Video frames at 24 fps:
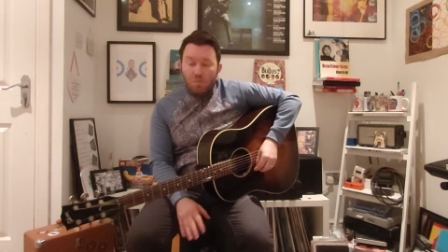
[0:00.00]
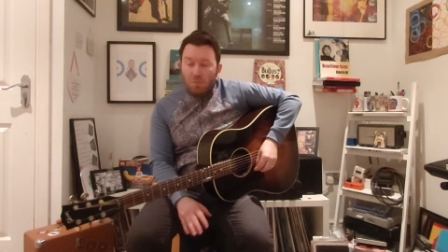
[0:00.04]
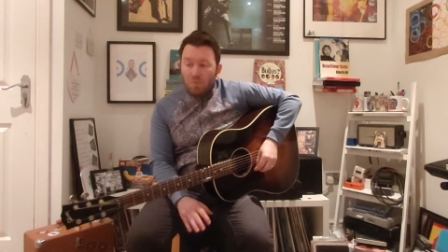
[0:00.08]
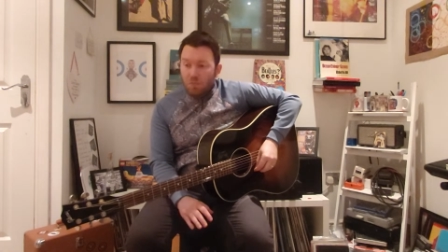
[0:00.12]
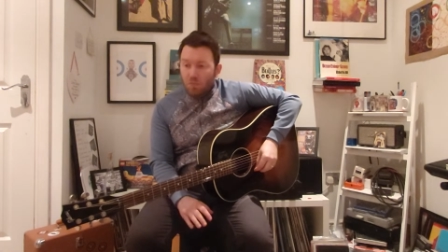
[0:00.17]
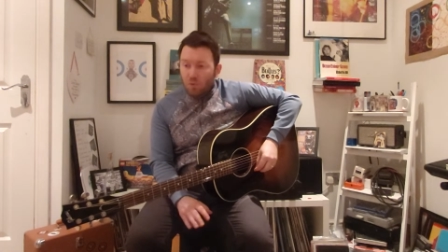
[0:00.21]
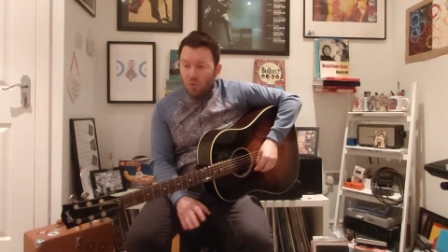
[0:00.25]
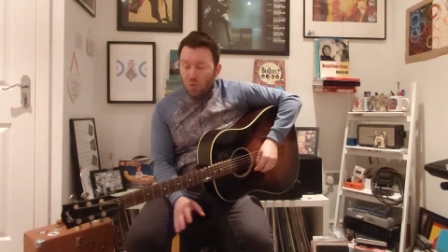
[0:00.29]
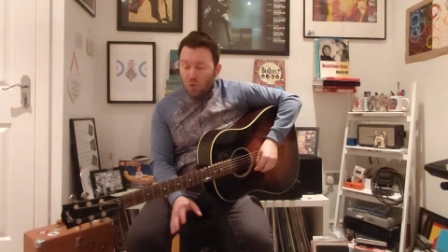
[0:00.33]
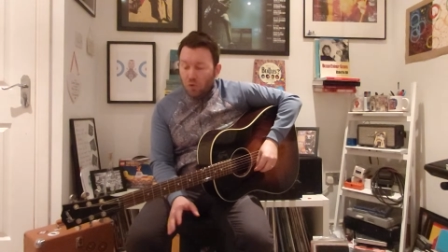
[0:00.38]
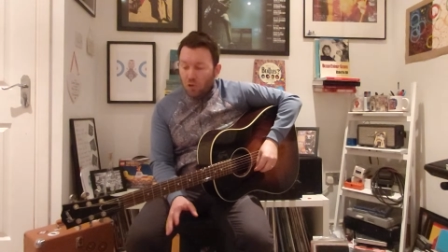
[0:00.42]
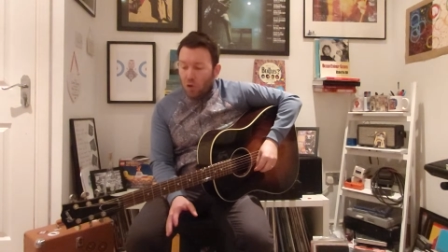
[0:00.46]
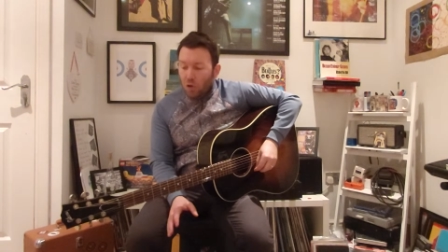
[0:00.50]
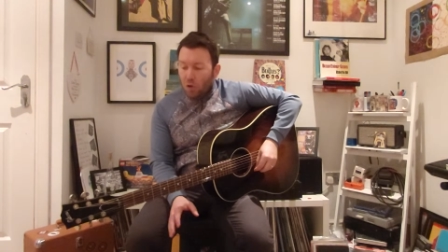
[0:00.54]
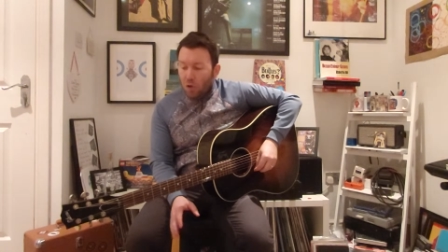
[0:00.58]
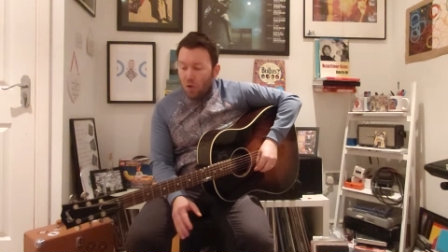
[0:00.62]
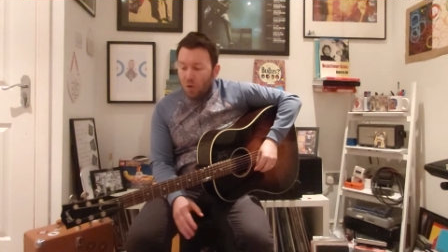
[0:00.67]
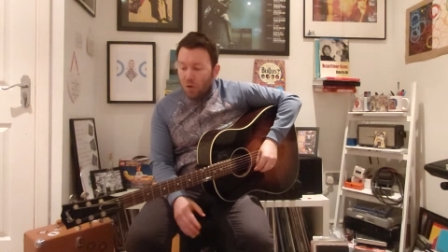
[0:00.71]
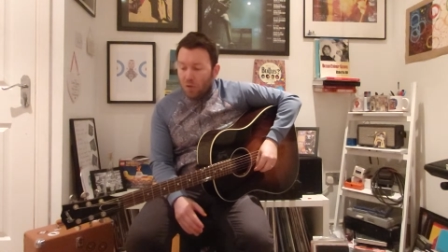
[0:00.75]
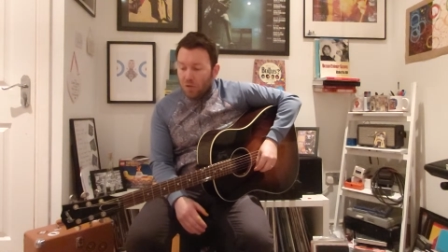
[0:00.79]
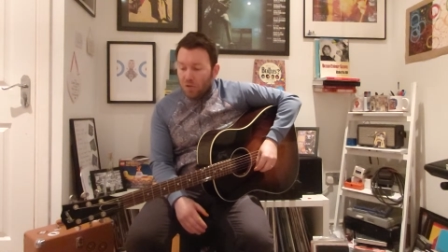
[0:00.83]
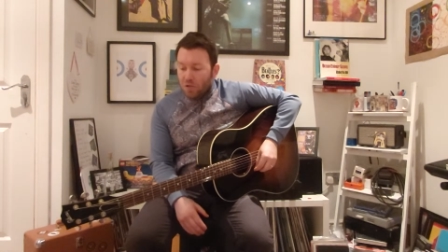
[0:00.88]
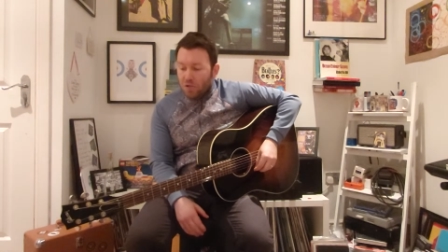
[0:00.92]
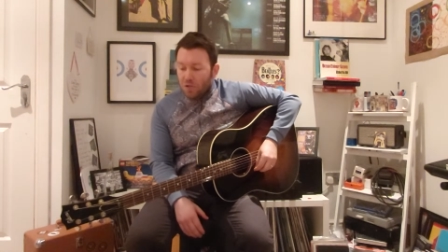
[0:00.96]
no
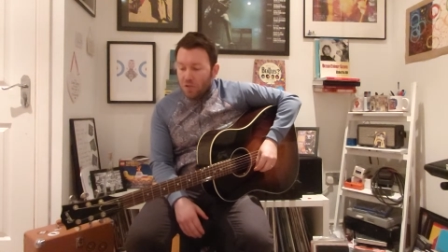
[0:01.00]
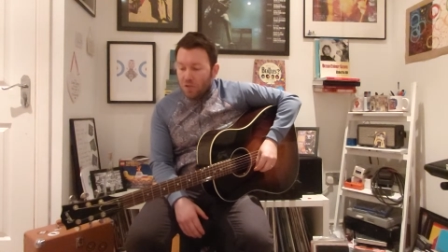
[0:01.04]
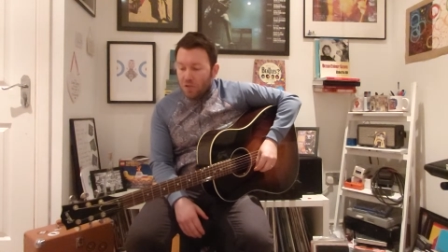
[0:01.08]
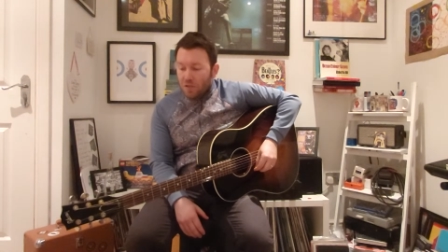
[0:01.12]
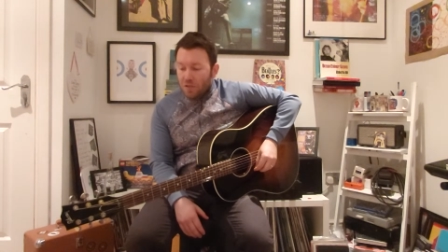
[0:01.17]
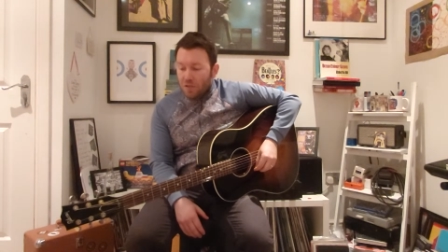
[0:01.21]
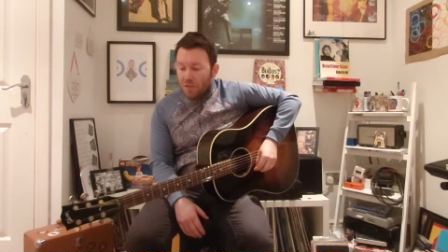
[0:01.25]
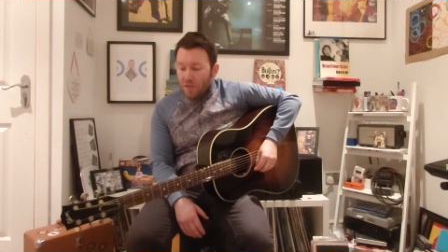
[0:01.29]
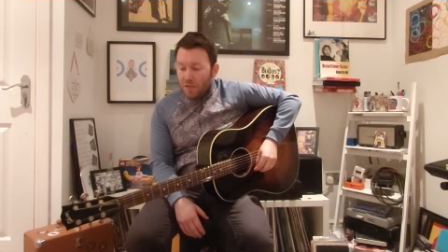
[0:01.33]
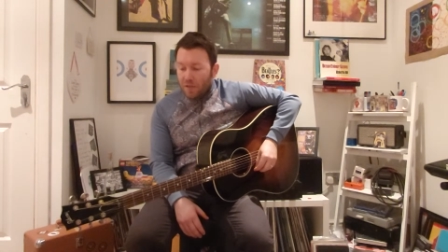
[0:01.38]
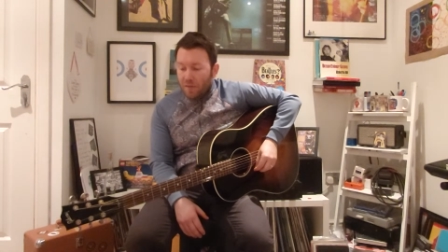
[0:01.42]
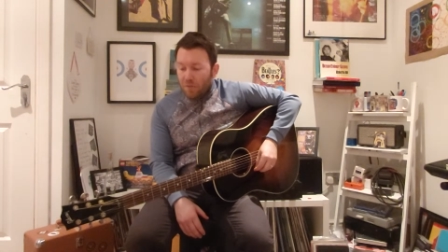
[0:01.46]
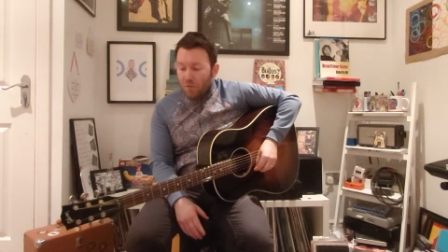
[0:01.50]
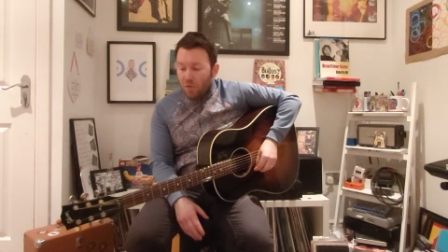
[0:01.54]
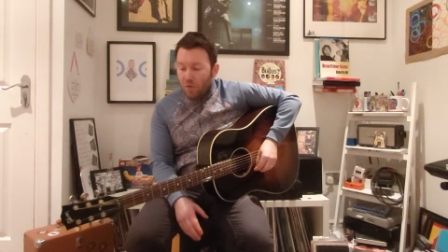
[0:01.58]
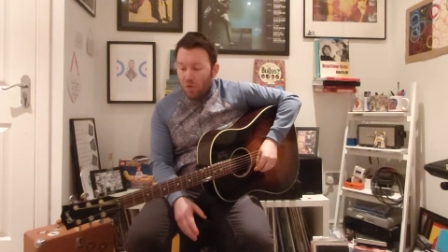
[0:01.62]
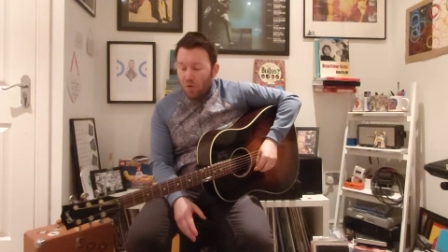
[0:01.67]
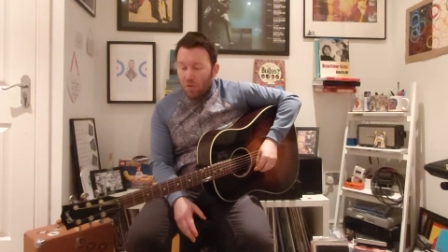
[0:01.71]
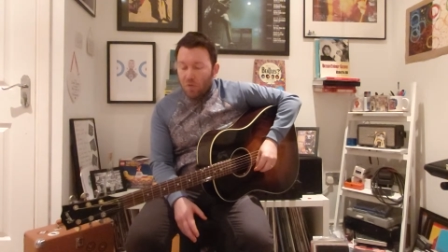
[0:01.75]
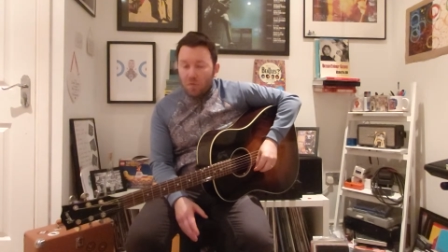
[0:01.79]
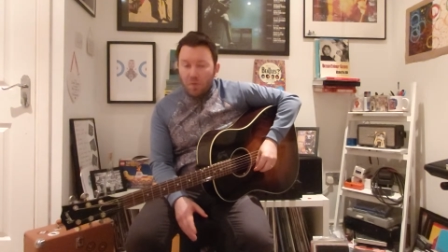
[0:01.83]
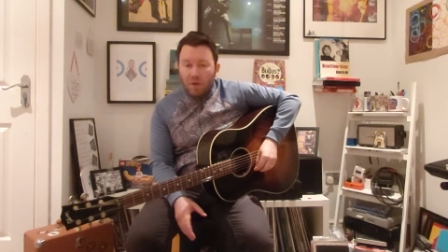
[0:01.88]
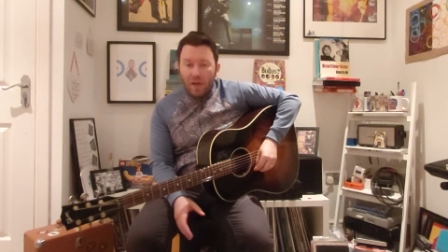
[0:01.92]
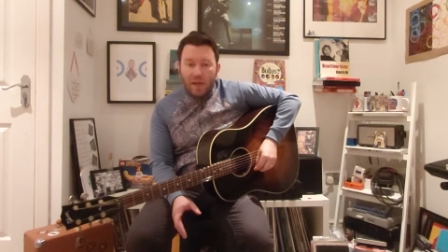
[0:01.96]
chords, not
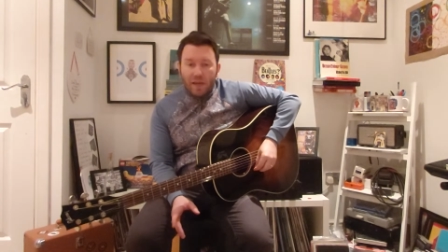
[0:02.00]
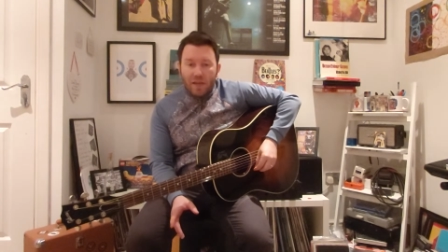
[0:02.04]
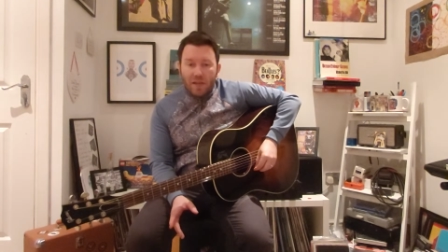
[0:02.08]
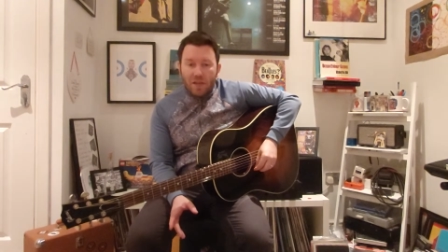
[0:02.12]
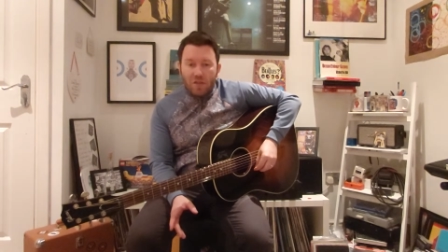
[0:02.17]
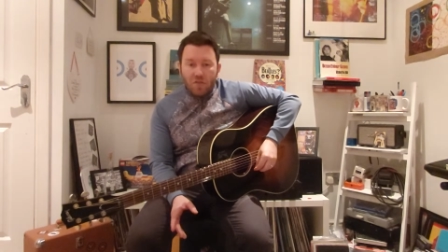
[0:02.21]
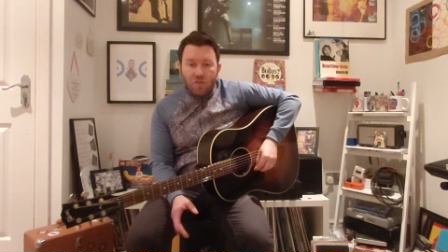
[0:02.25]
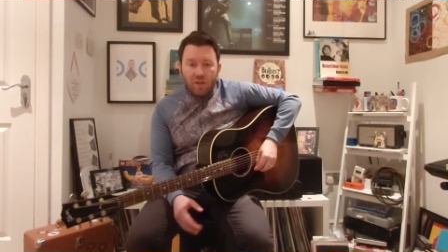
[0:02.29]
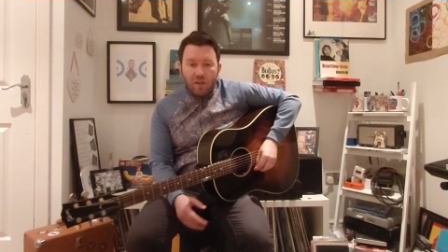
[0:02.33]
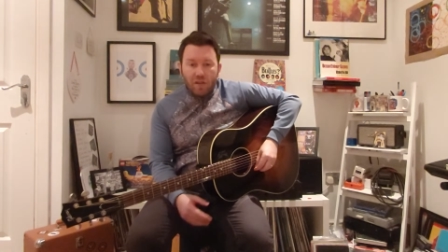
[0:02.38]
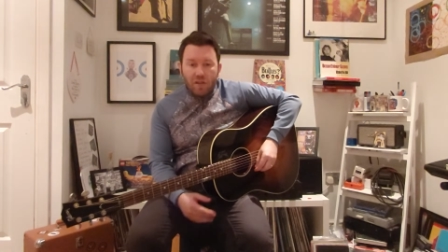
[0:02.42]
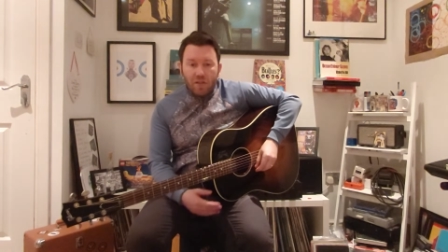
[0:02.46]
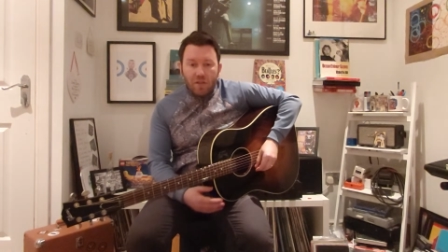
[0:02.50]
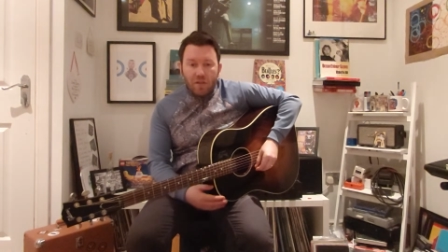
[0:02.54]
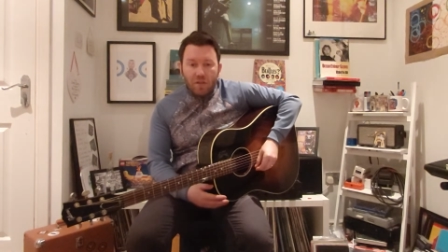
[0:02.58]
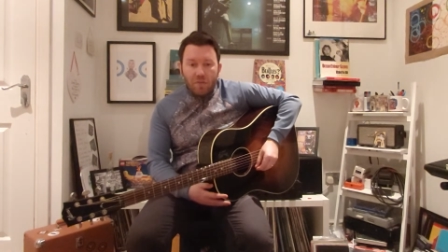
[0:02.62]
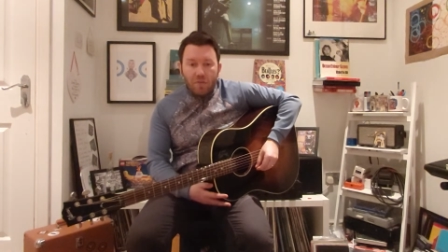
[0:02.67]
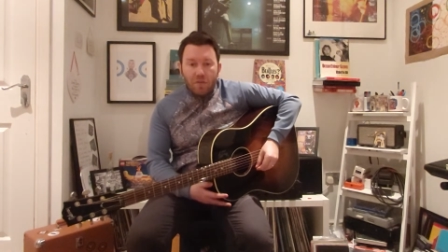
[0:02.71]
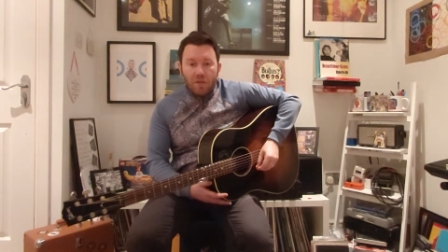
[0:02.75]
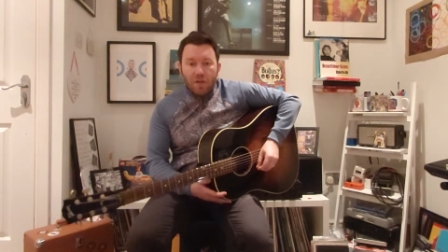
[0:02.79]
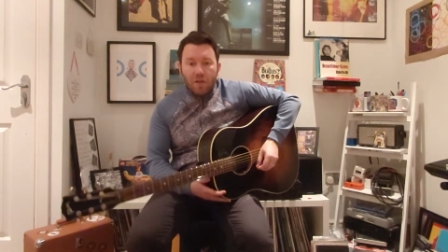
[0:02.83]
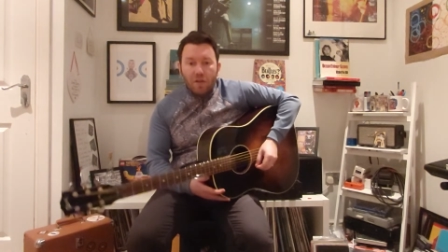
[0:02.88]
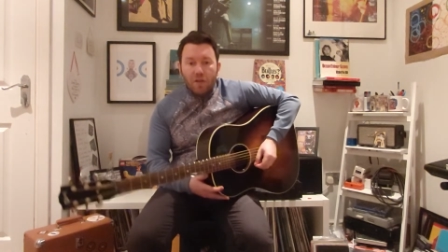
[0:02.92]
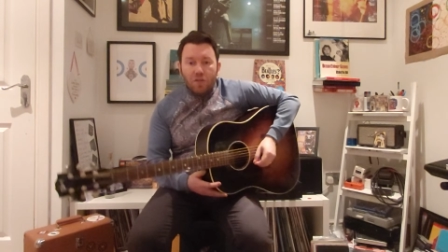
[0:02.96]
holding any strings down,
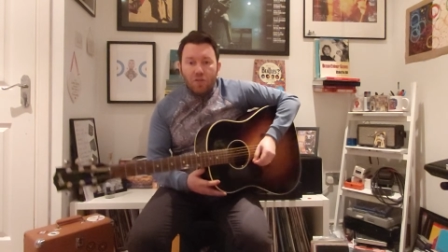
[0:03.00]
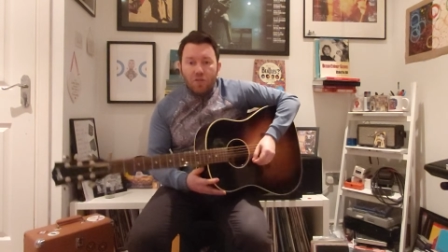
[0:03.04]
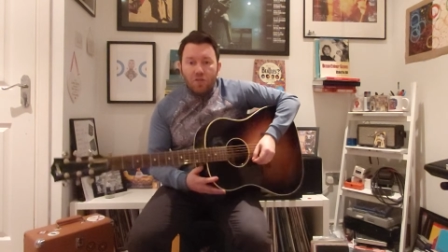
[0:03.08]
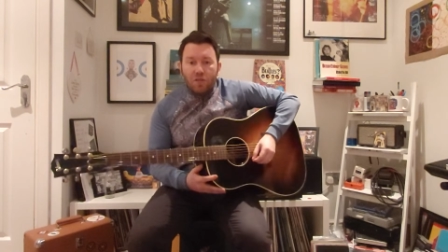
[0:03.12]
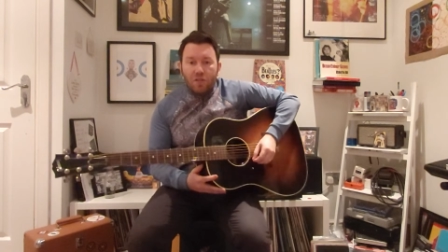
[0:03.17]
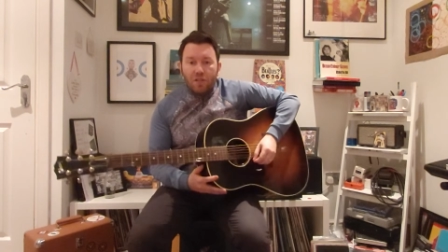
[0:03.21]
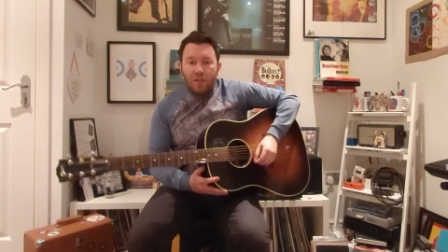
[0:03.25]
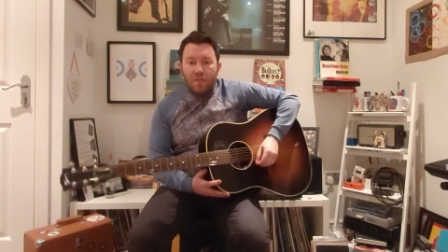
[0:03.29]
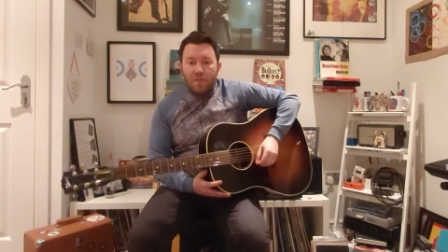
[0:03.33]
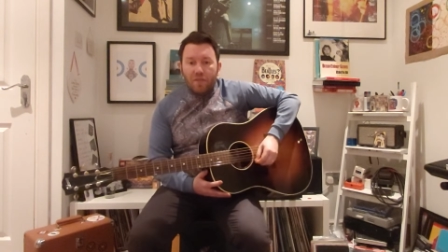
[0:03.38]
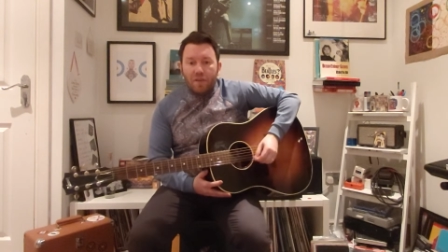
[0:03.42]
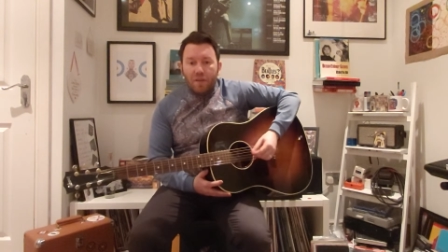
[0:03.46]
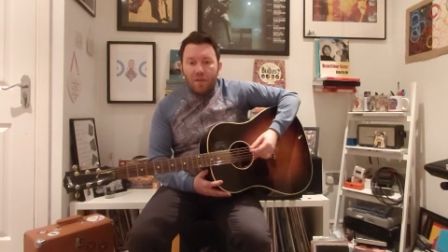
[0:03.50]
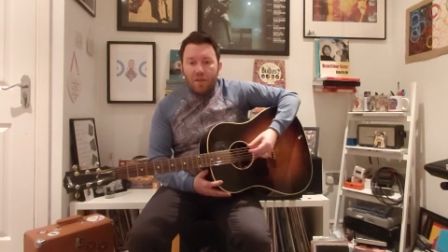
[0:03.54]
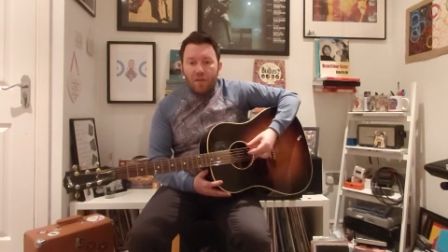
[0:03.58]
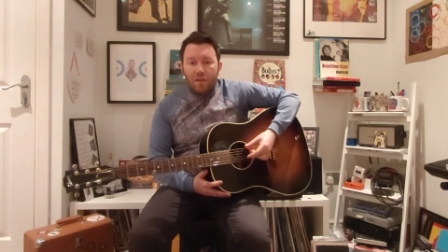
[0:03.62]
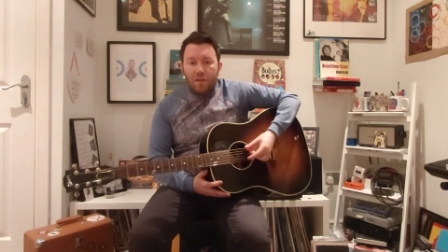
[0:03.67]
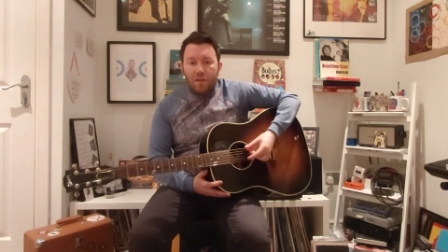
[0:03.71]
just give it,